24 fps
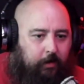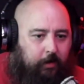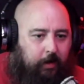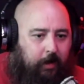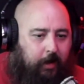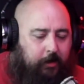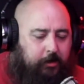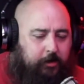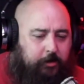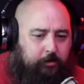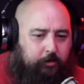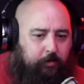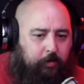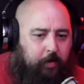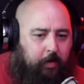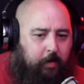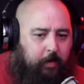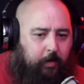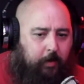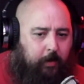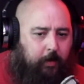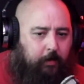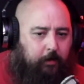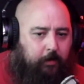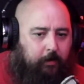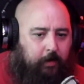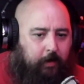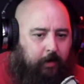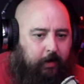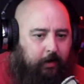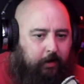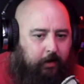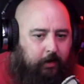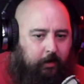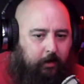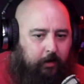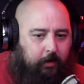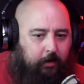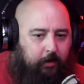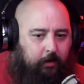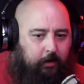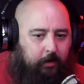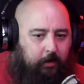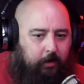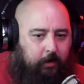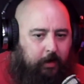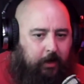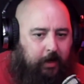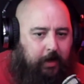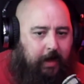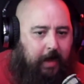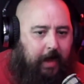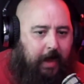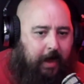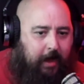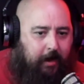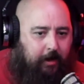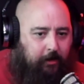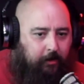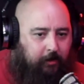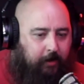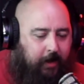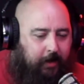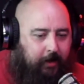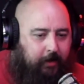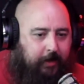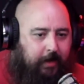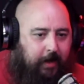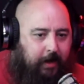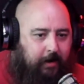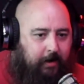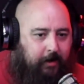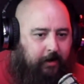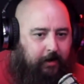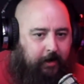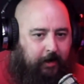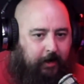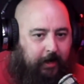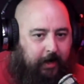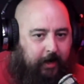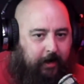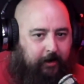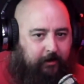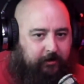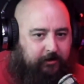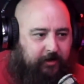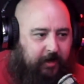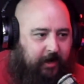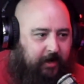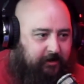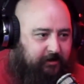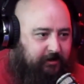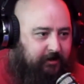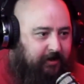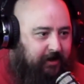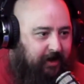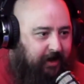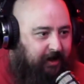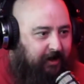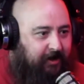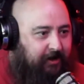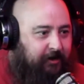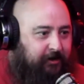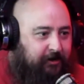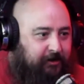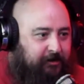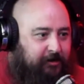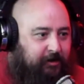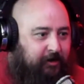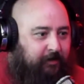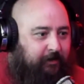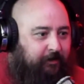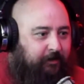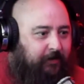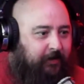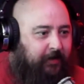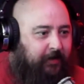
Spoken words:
I just remember he was he had to let Kennedy get assassinated or something.